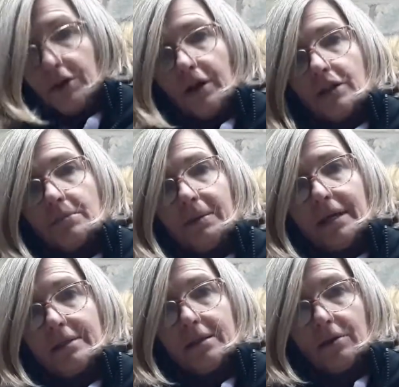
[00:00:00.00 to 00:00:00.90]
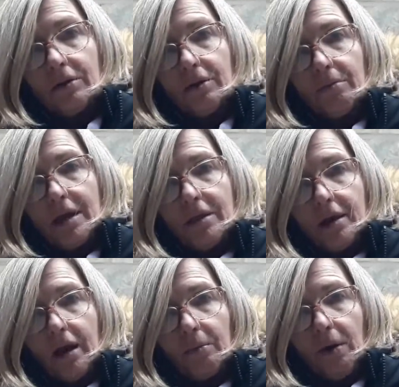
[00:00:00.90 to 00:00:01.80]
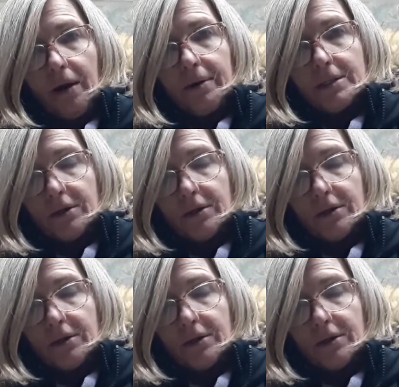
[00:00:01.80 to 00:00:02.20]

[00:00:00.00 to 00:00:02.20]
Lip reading: you're going to place it on the wreath, and wire it